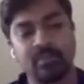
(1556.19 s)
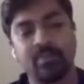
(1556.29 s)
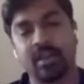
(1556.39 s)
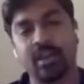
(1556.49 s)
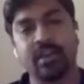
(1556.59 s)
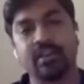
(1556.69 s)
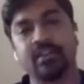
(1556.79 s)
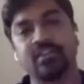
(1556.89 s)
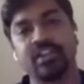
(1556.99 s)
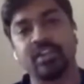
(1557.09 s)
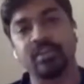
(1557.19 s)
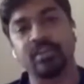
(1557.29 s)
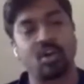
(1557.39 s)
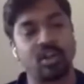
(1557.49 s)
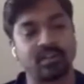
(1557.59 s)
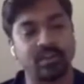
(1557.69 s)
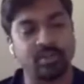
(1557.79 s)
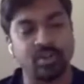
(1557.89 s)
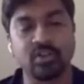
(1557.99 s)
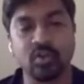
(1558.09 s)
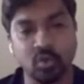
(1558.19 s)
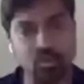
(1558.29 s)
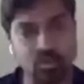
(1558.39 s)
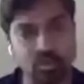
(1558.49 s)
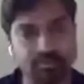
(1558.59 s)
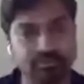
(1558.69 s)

bucket and this GDPR concept on Ozone.